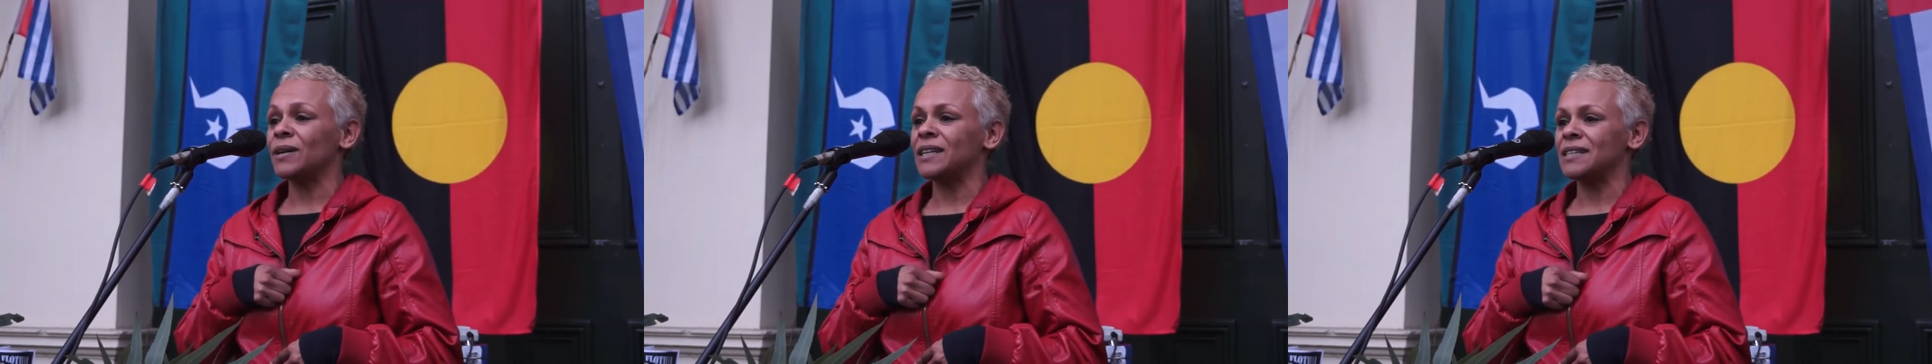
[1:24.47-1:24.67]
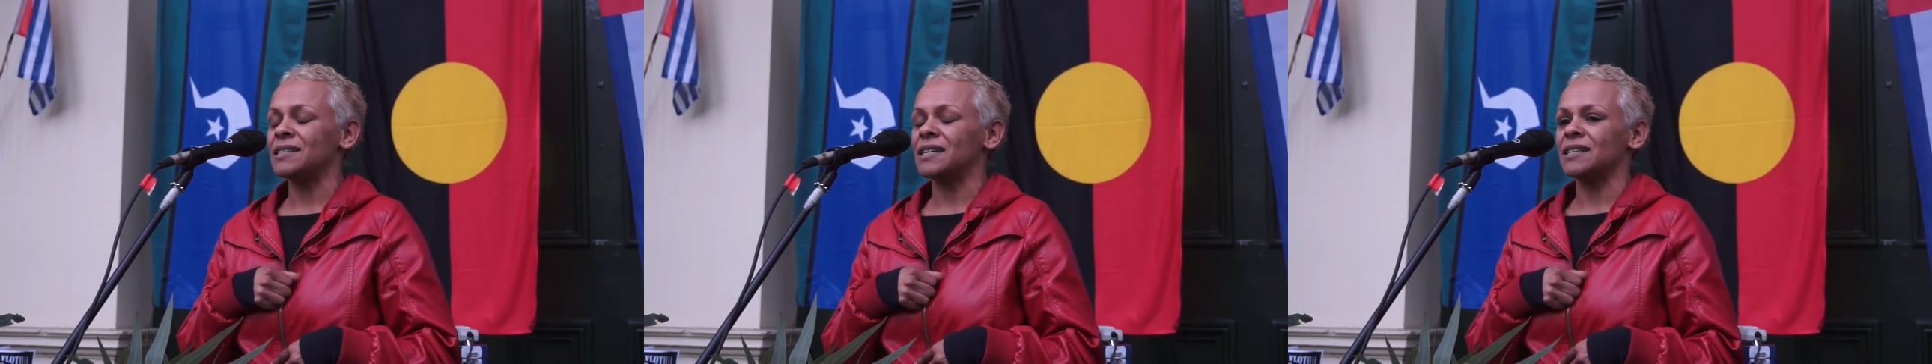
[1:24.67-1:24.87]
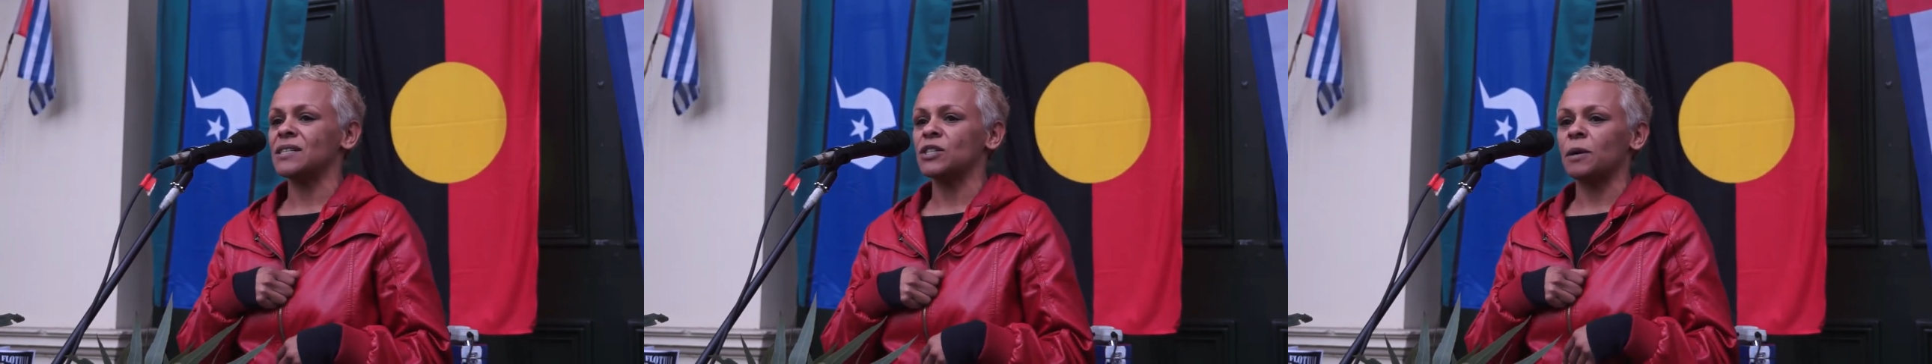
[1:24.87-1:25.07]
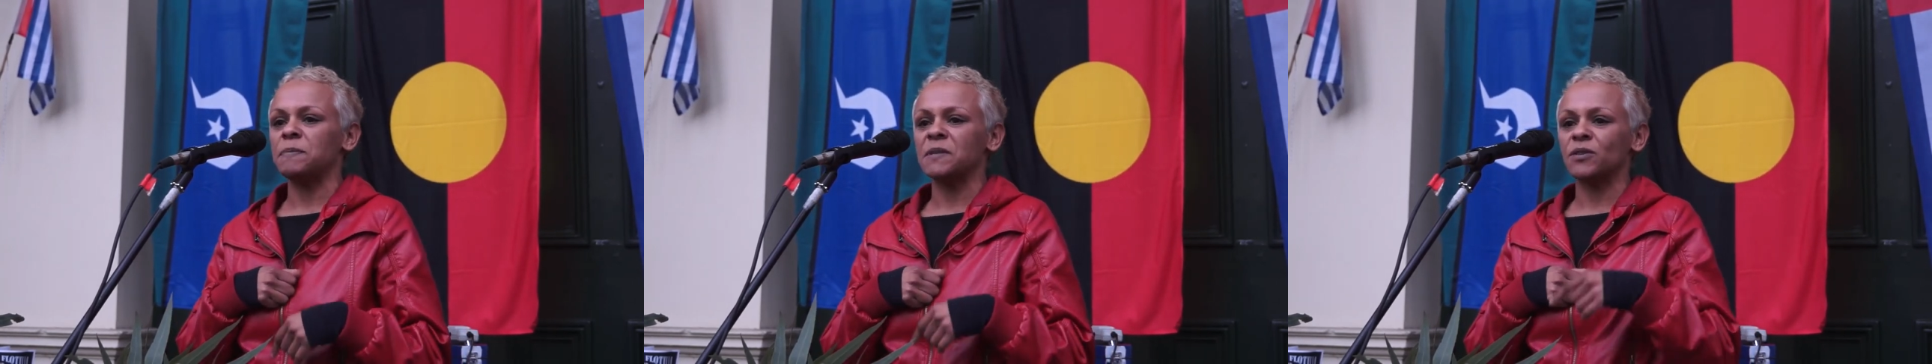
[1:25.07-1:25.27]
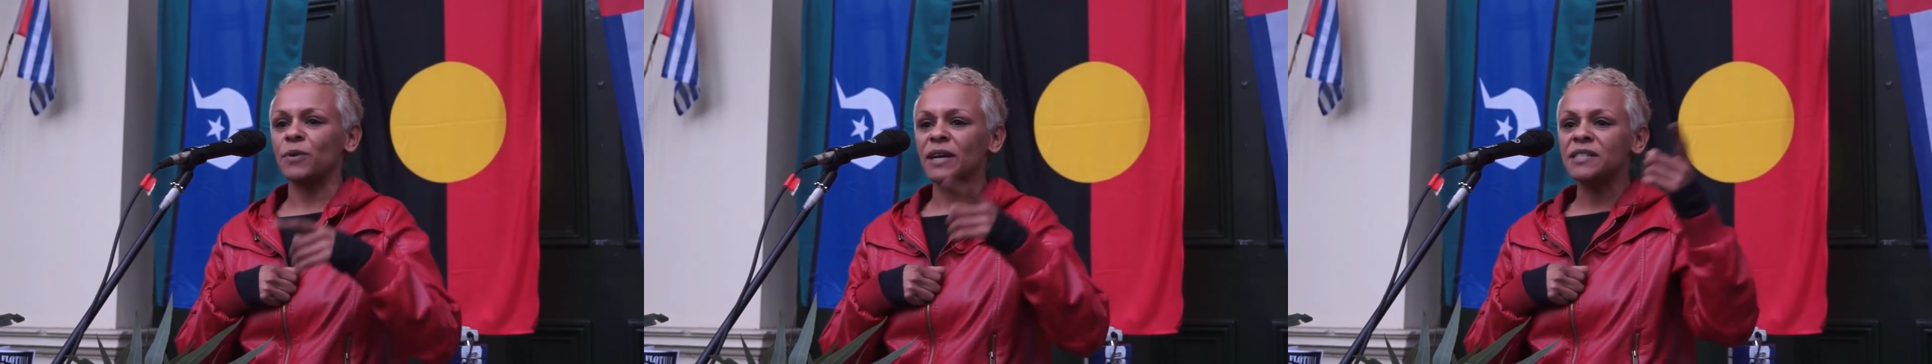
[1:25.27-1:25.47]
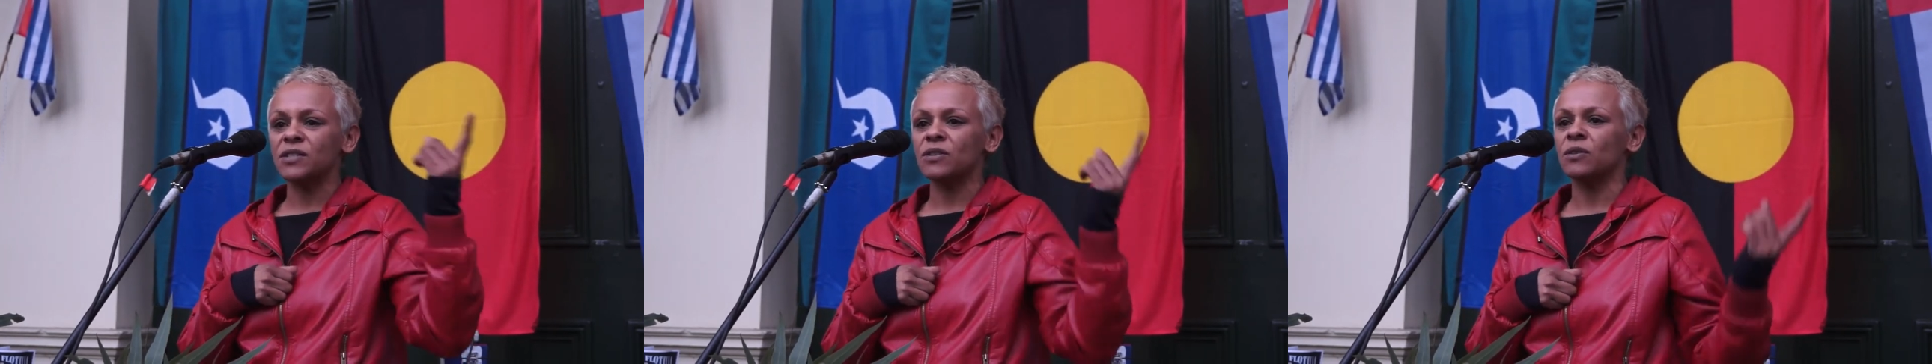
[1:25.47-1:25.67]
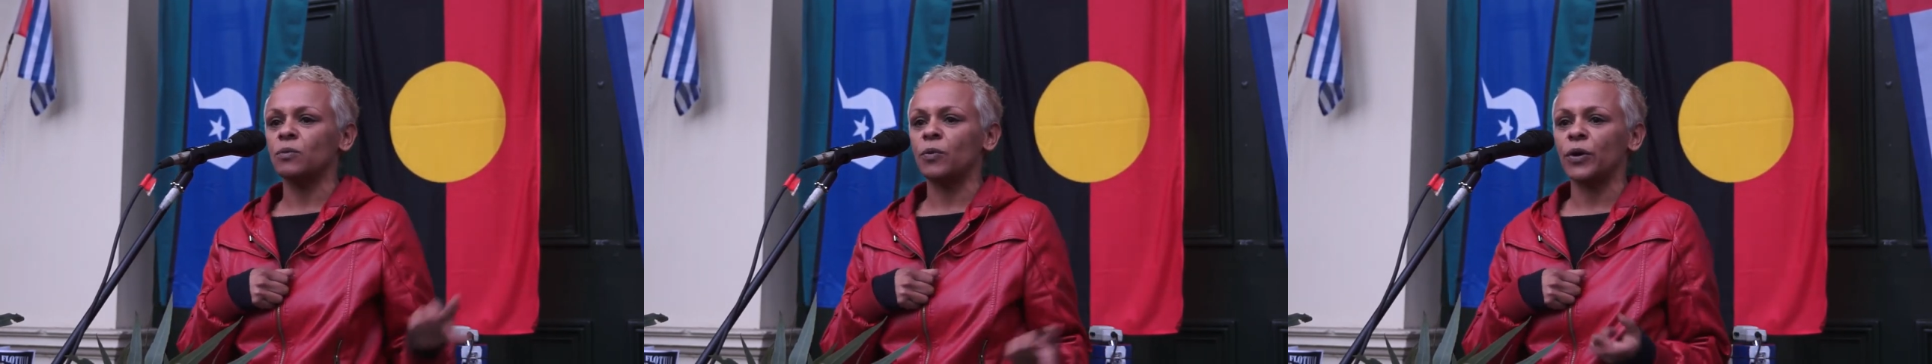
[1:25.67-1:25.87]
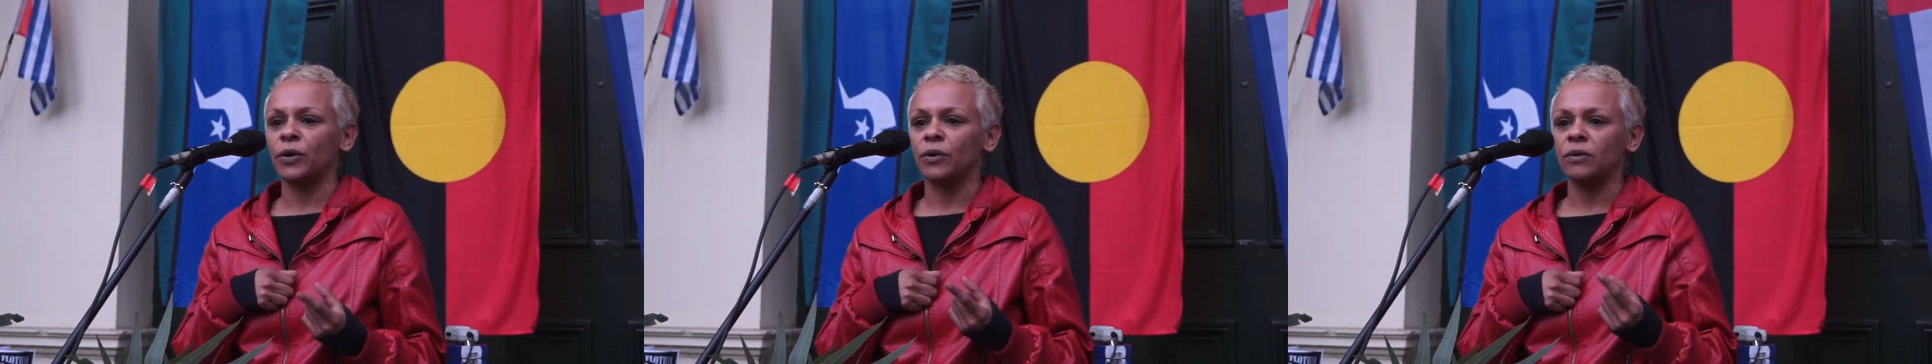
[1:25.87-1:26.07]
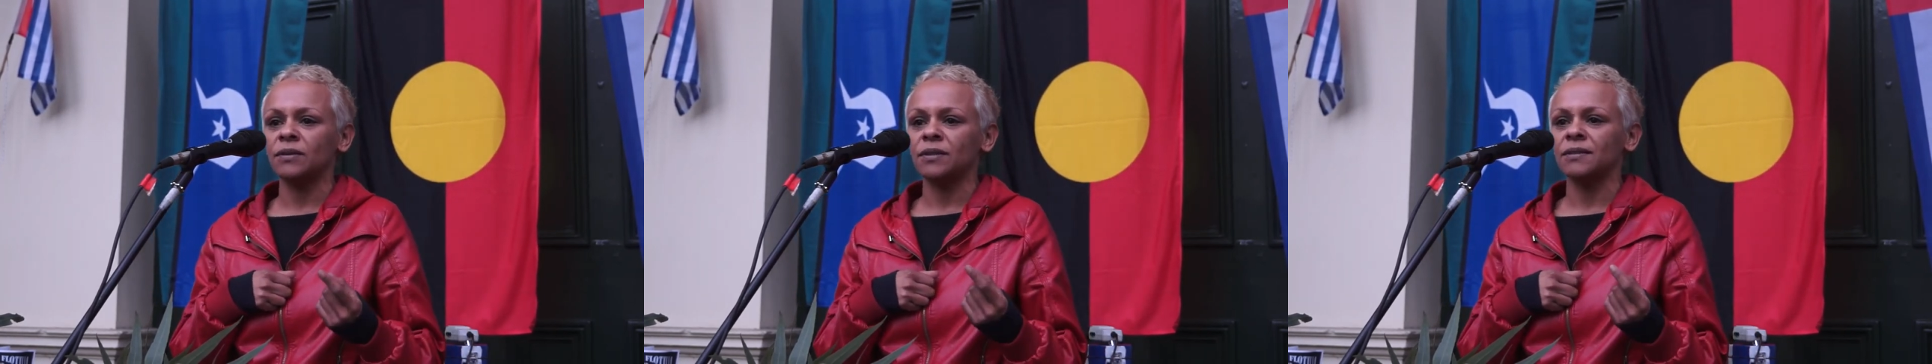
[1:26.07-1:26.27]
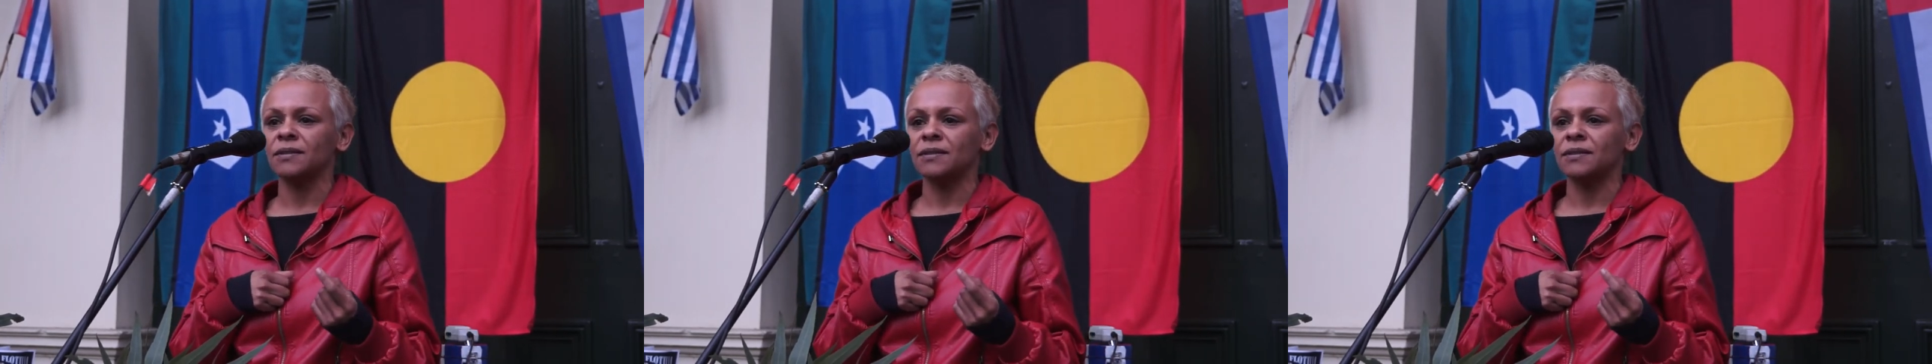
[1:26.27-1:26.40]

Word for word: it is it stops the rest of the world